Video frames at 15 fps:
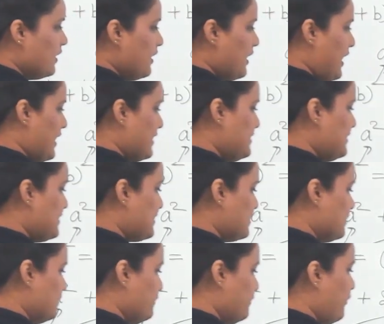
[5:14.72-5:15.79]
Hence,
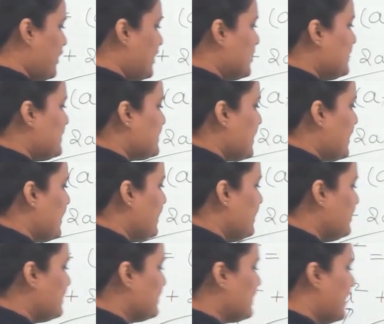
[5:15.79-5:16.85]
we can
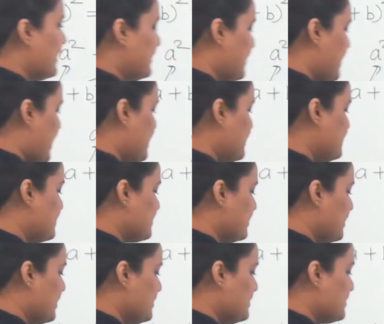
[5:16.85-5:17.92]
say that the answer
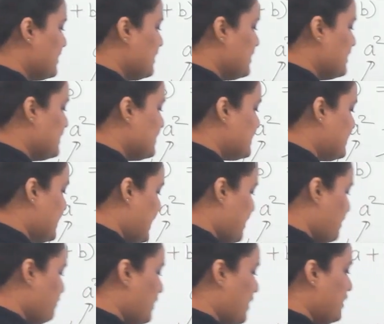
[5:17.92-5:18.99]
is
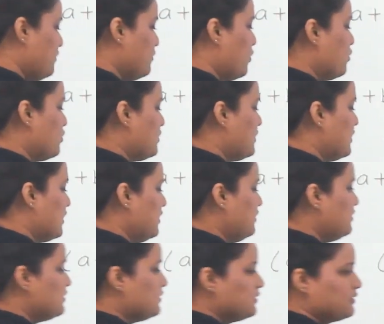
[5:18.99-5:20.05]
same in both the
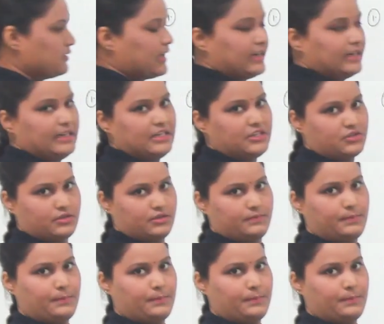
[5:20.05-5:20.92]
condition.